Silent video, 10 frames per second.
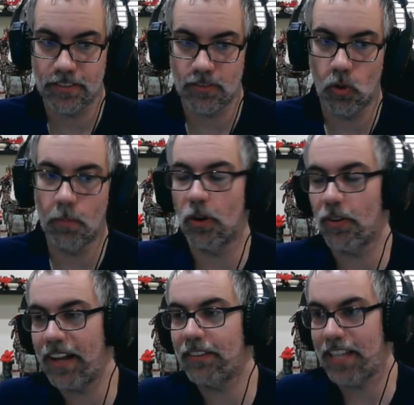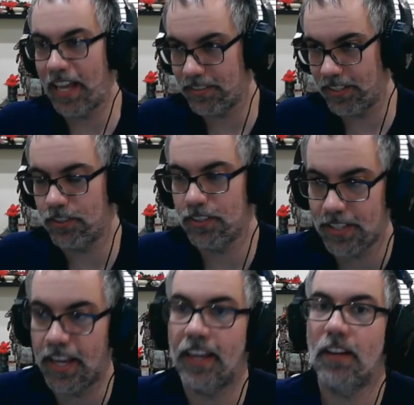or morale test, I should
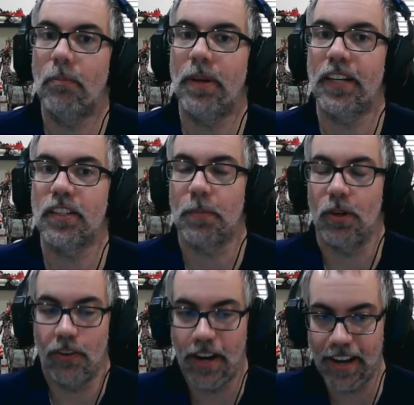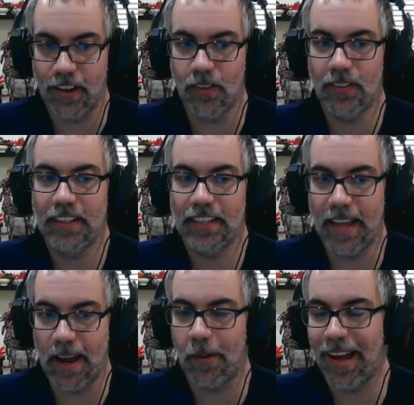say, because morale
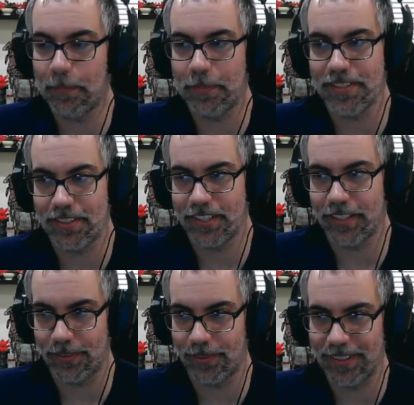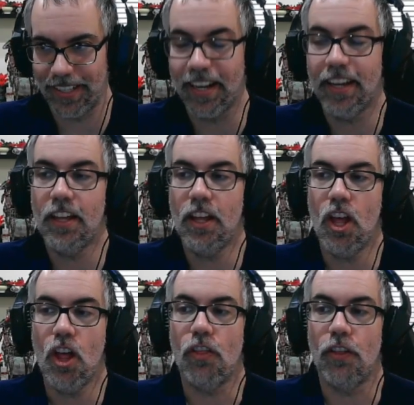now happens at tier 3.
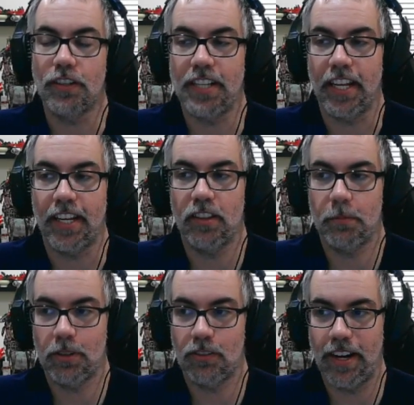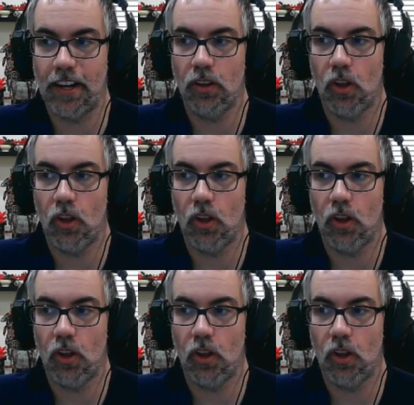They're taking the morale